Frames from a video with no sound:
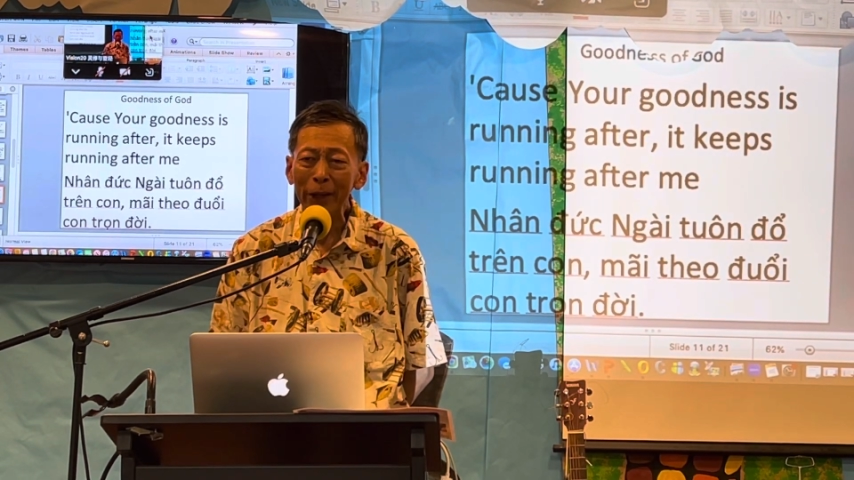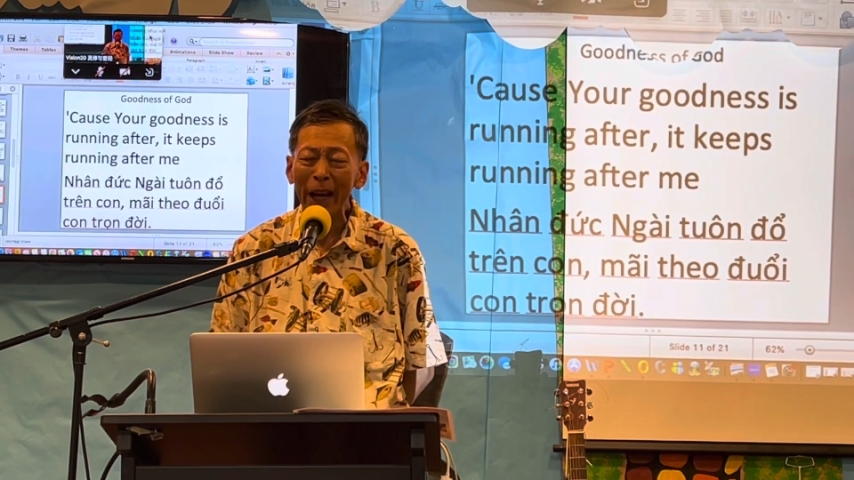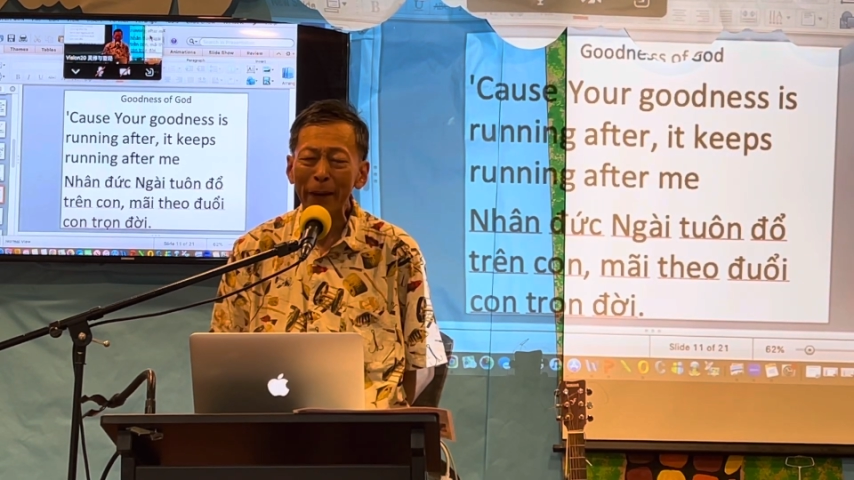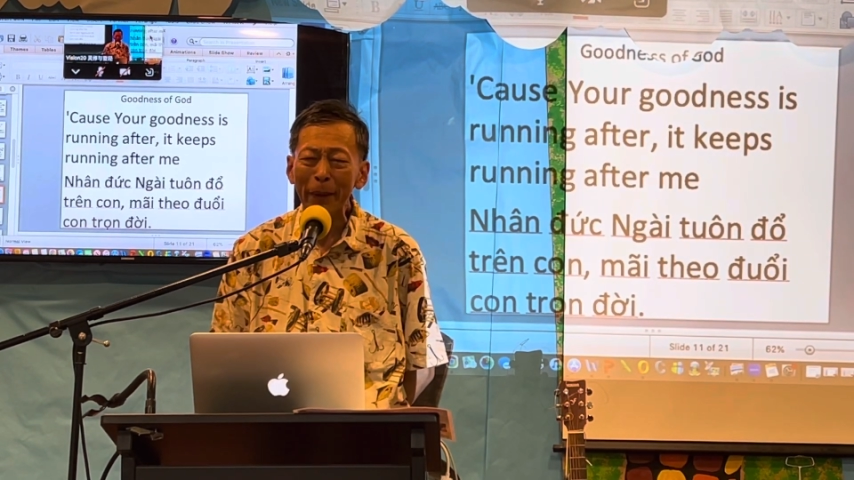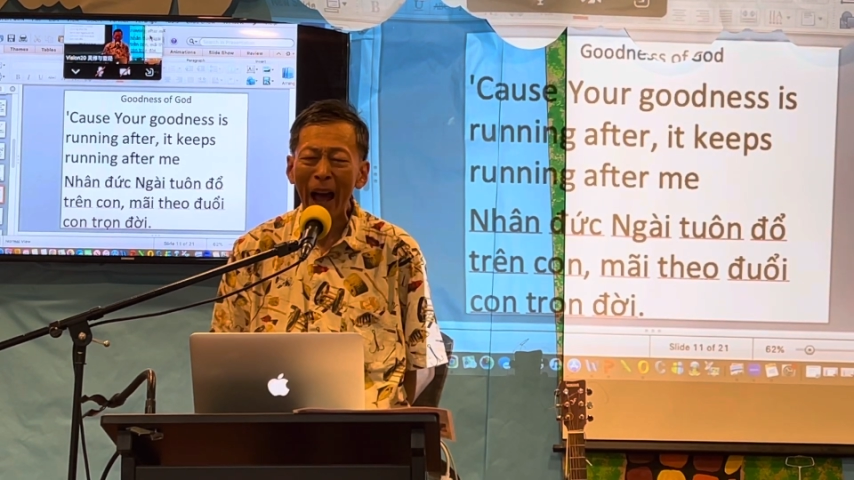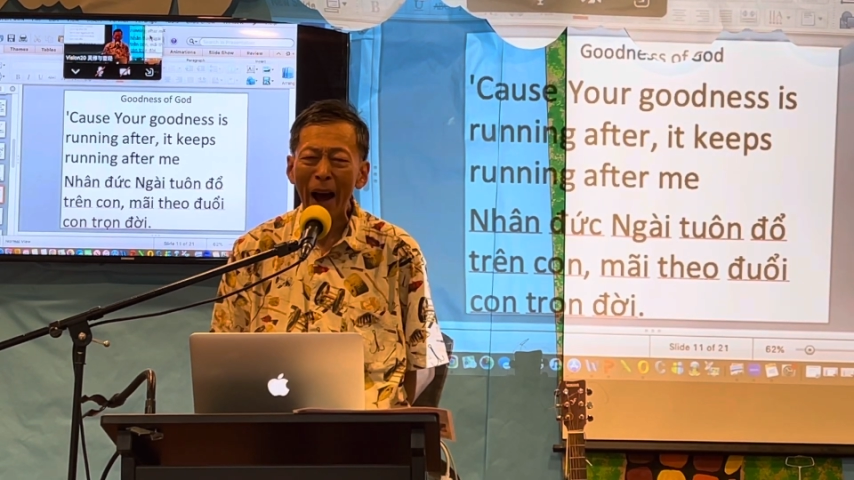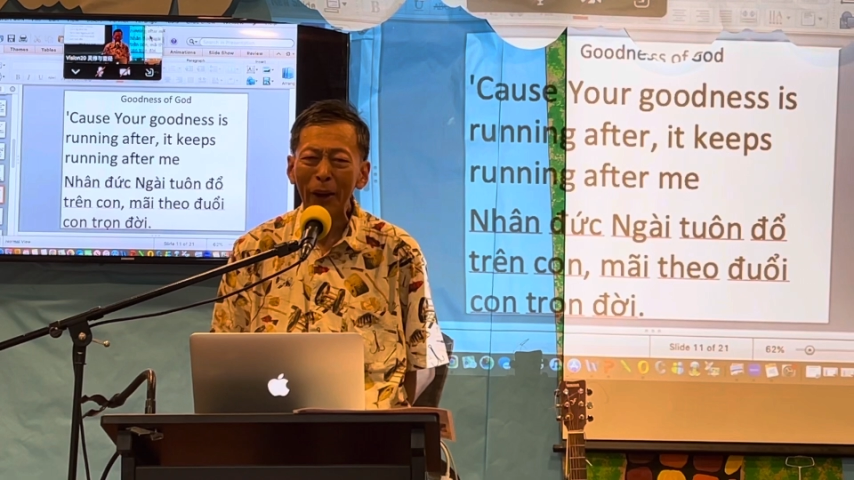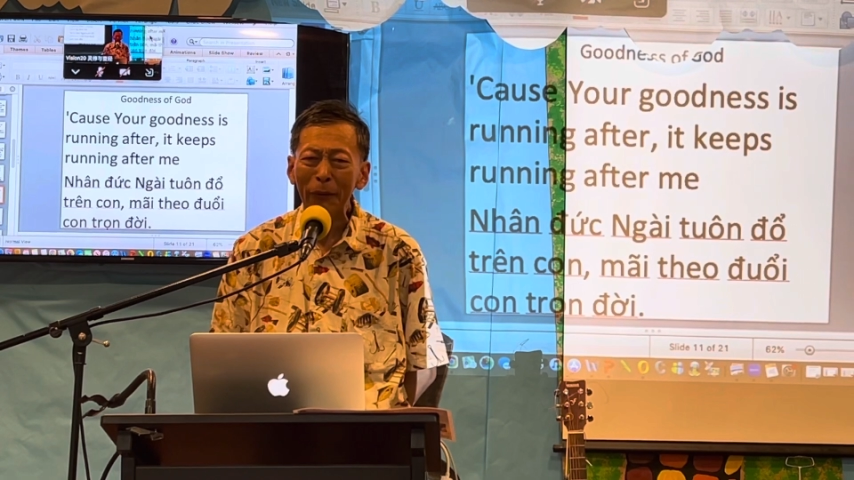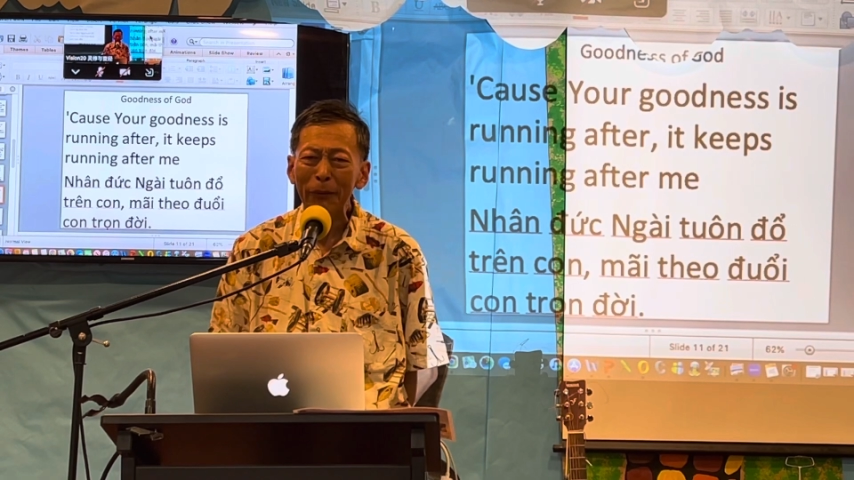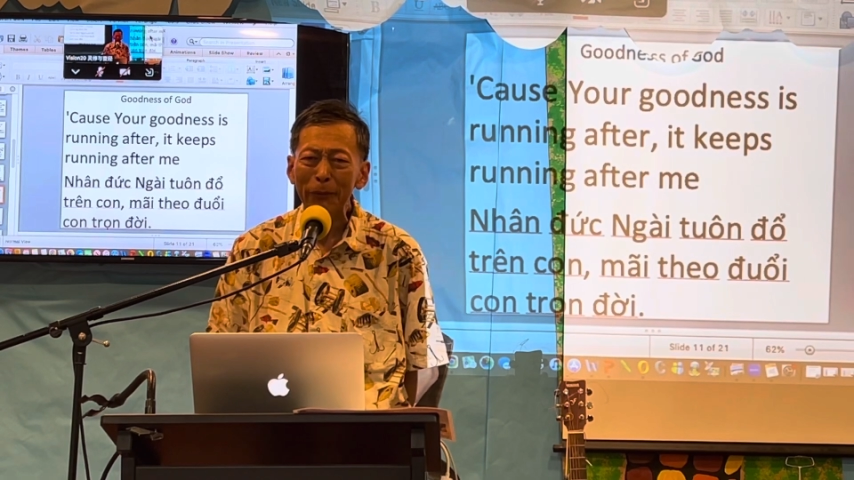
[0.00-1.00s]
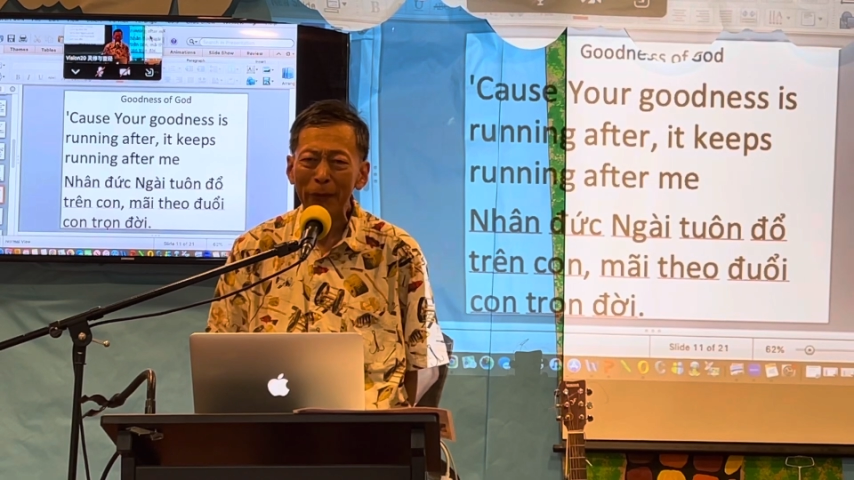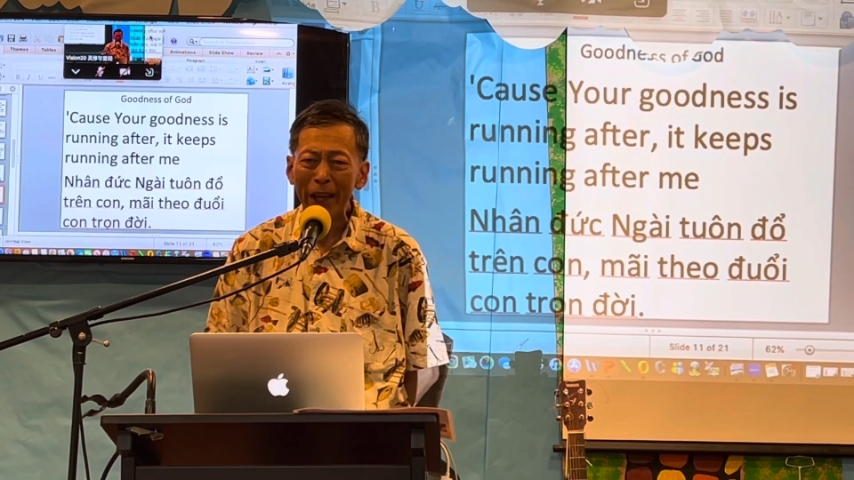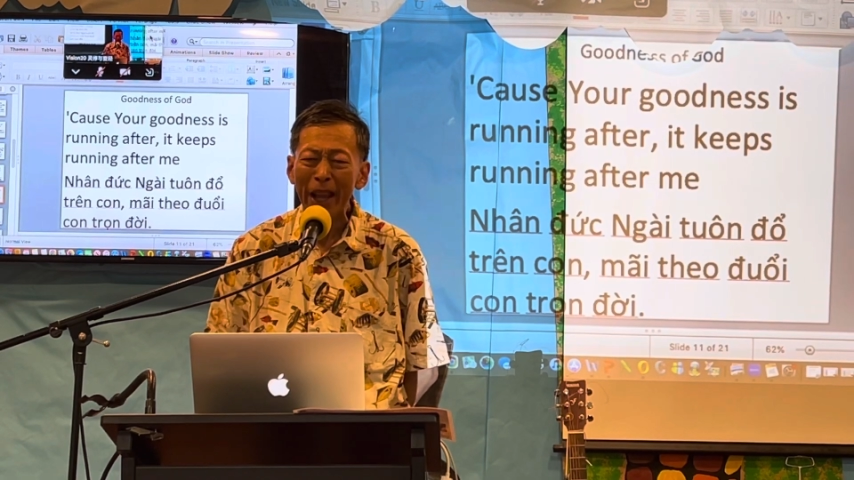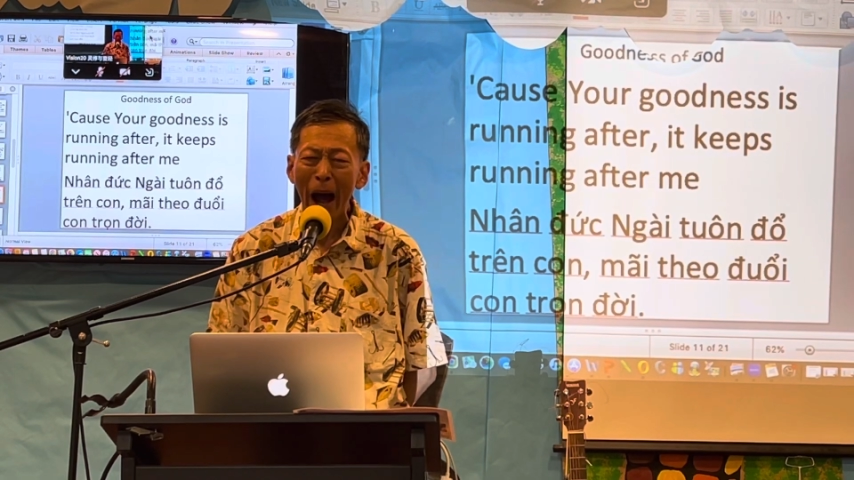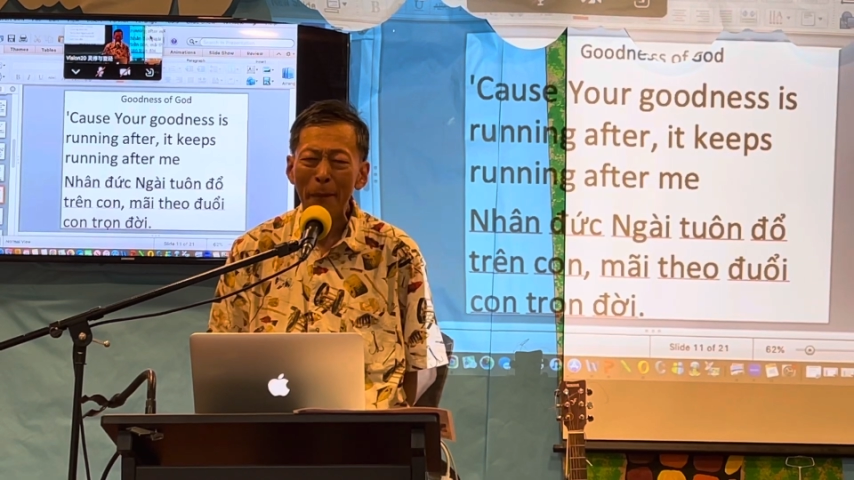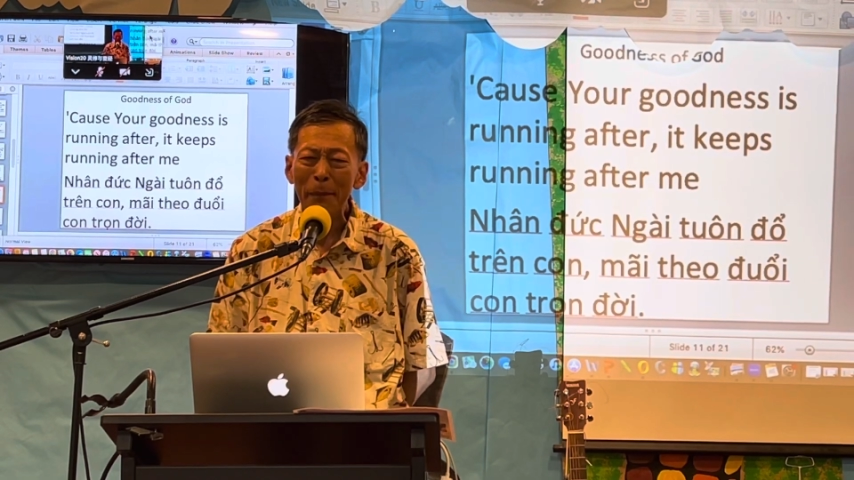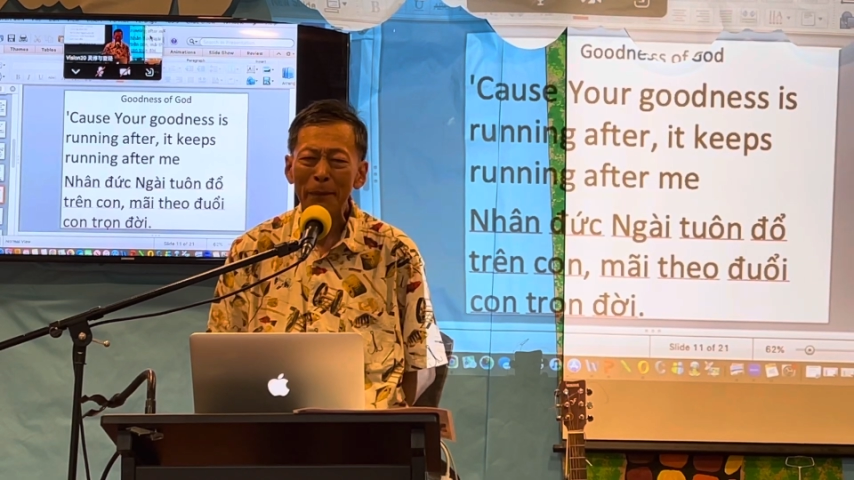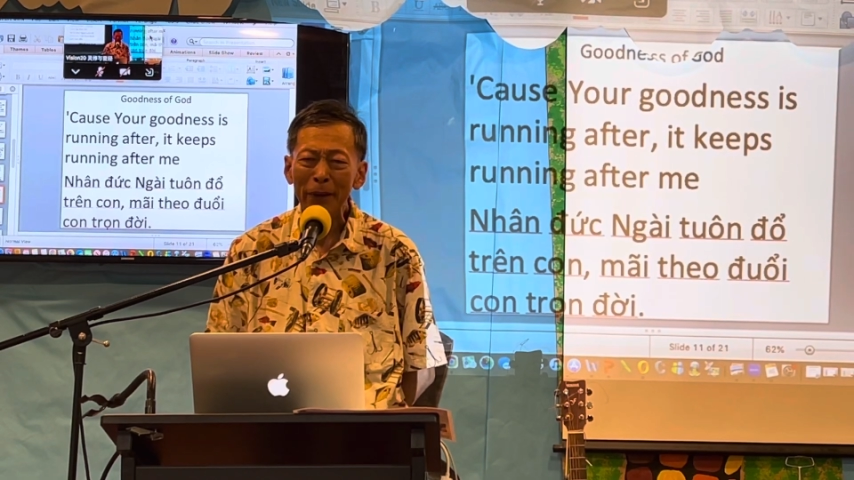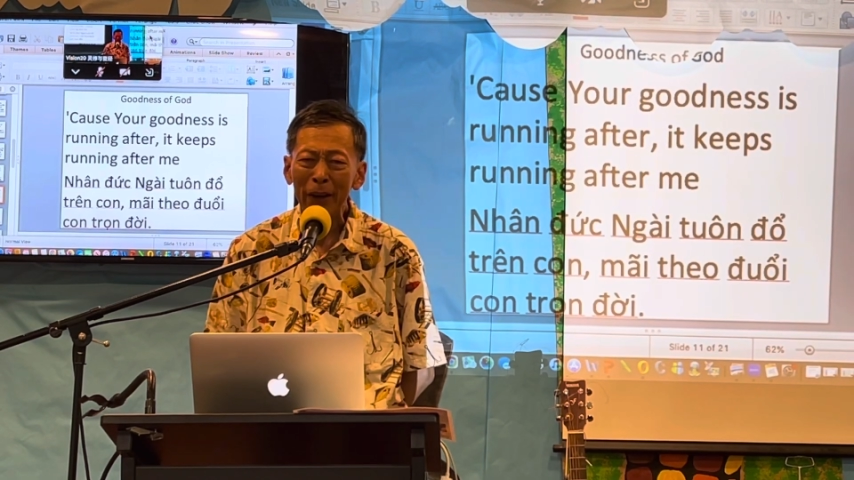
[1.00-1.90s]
being out of Vietnam